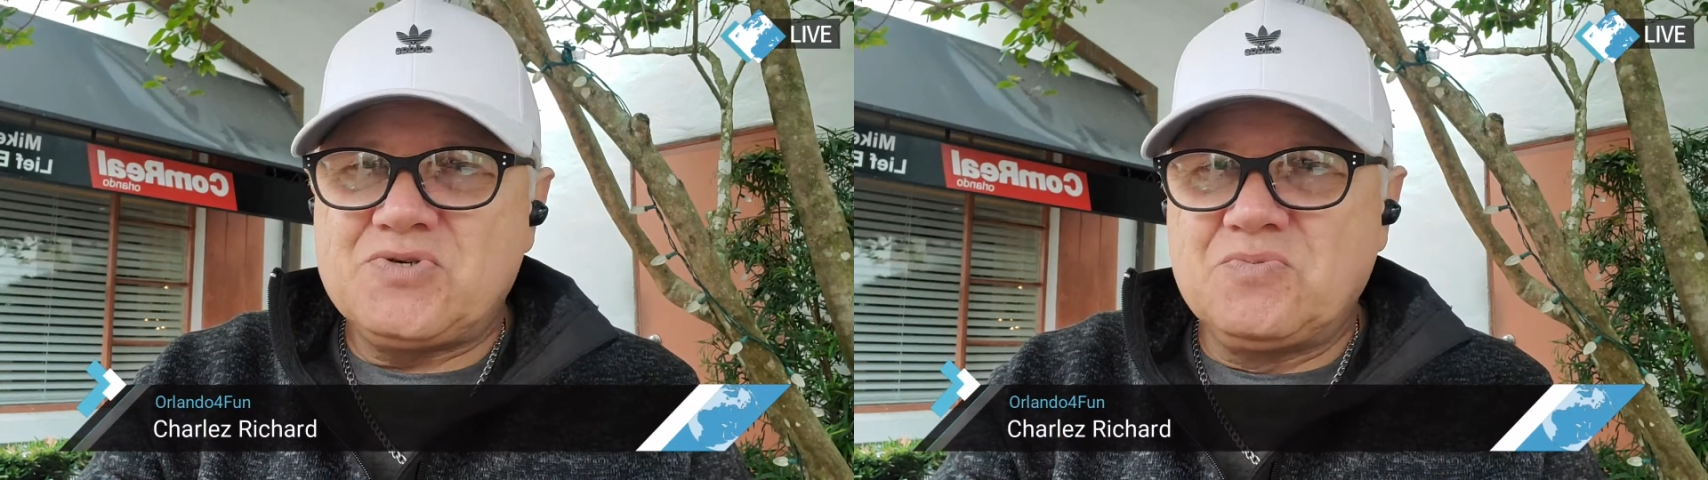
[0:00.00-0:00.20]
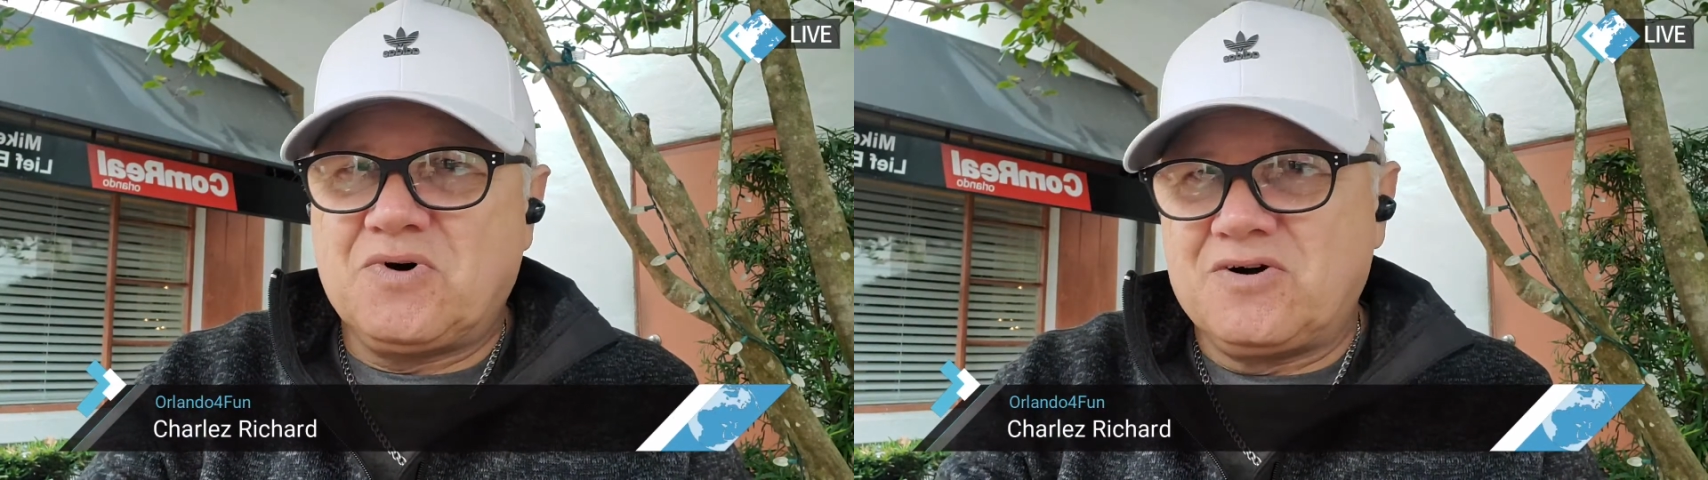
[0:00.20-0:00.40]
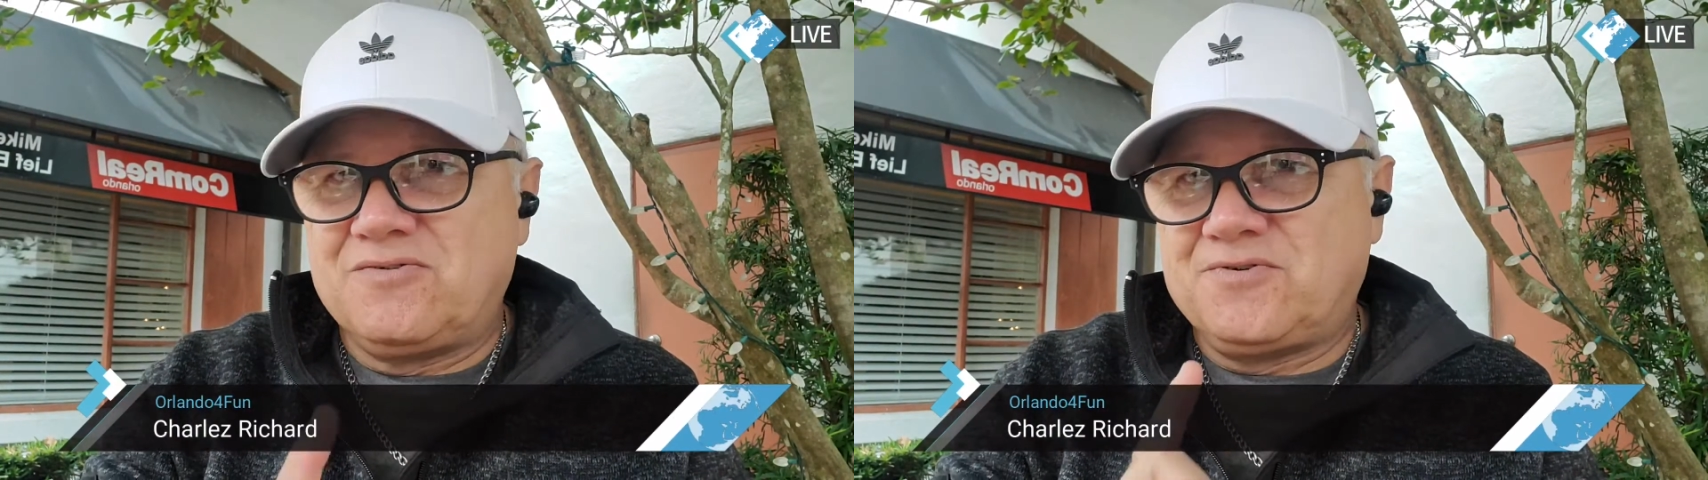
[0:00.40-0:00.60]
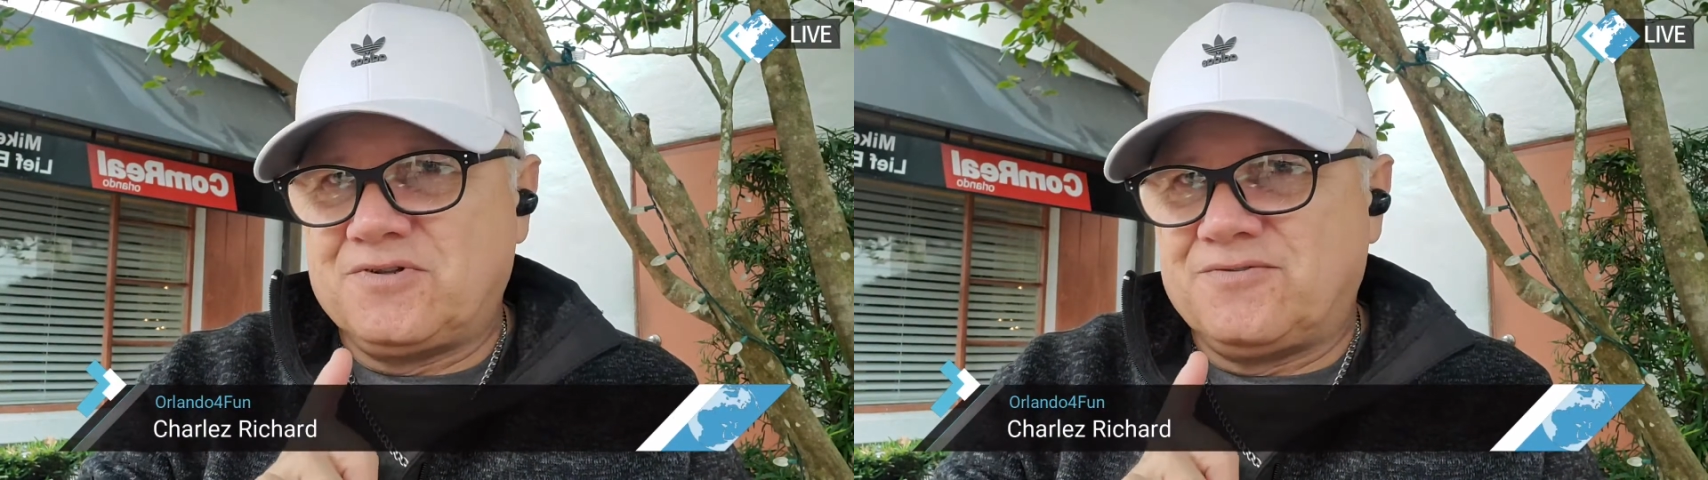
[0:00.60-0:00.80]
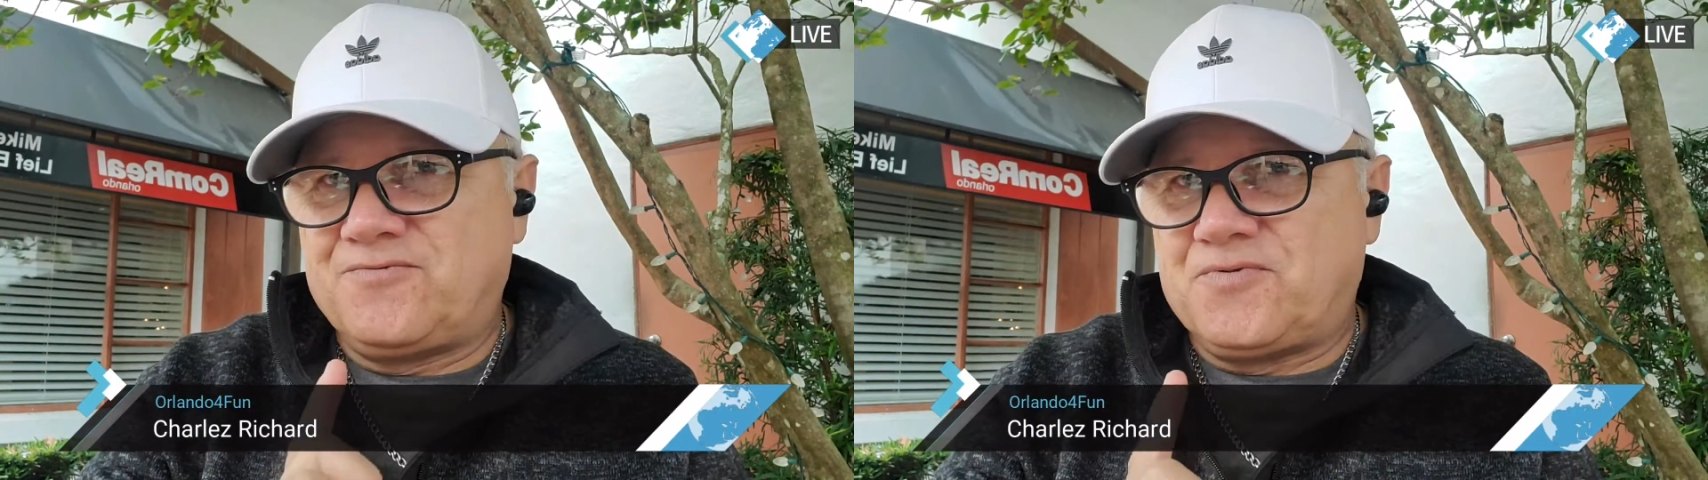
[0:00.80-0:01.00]
tomorrow
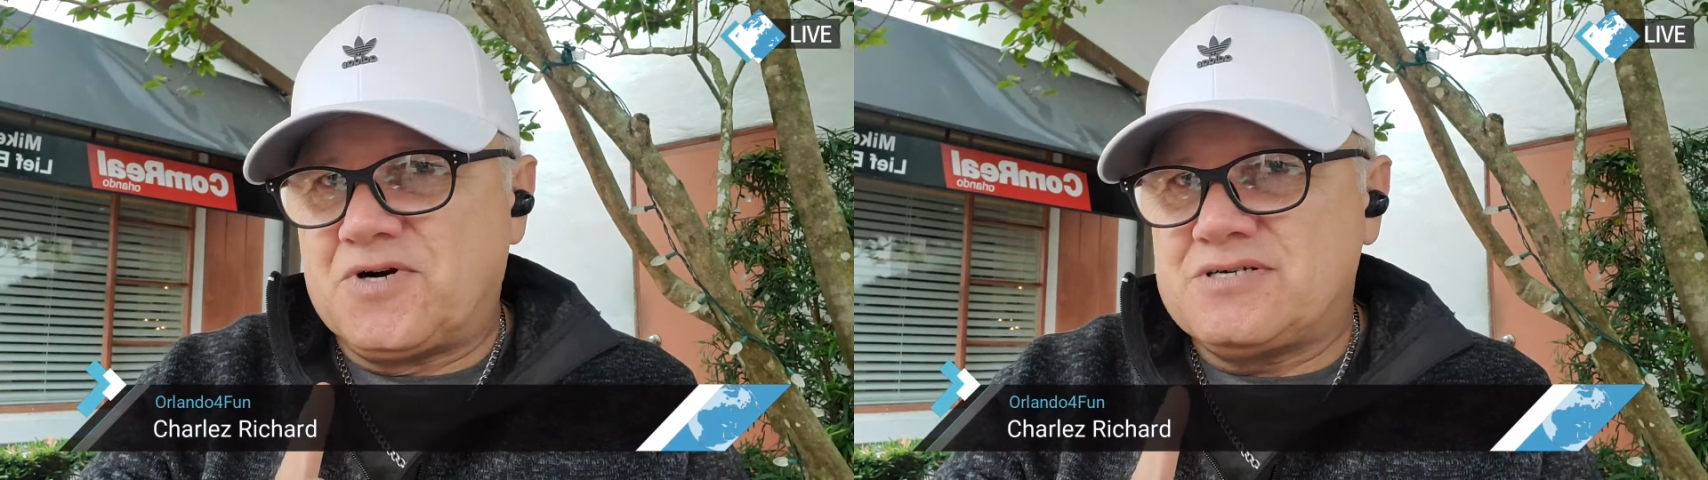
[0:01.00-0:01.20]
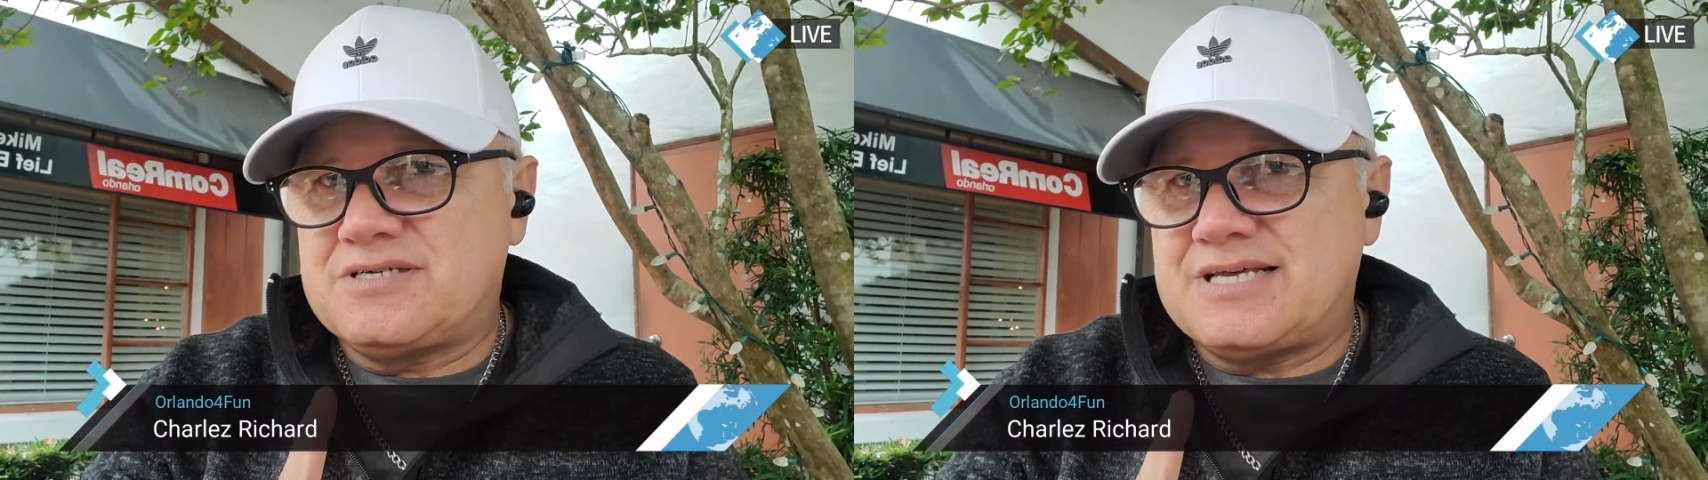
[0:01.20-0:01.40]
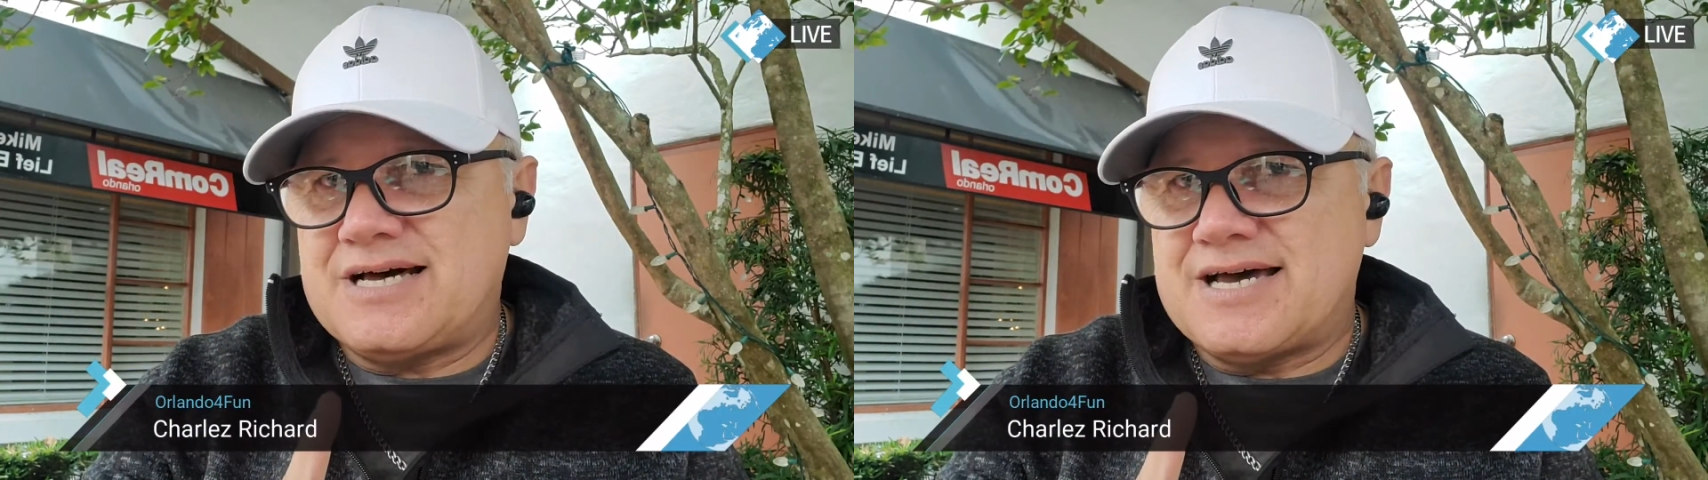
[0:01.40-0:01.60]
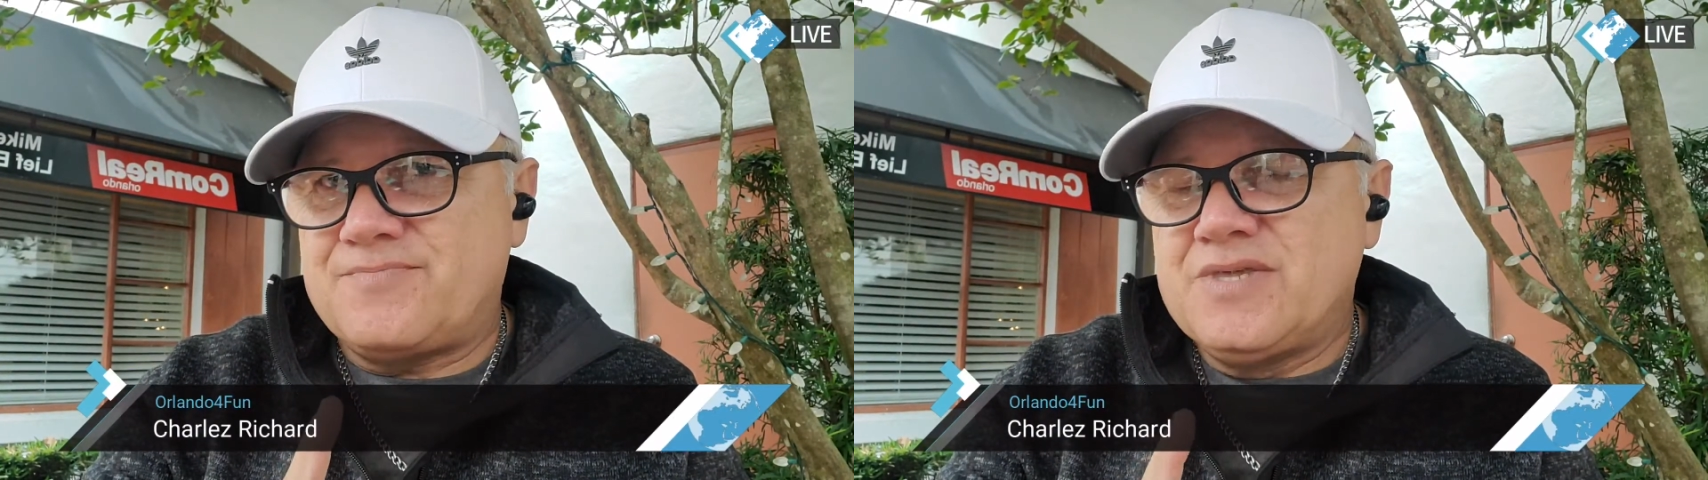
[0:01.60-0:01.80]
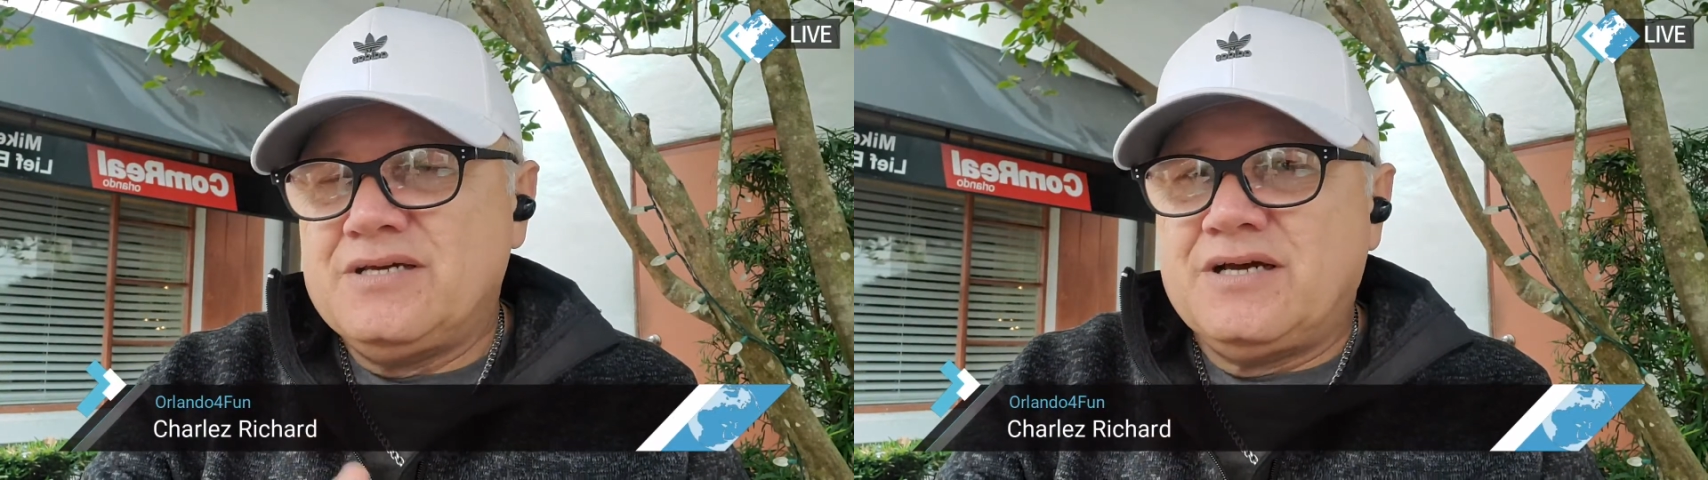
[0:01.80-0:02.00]
for the first time,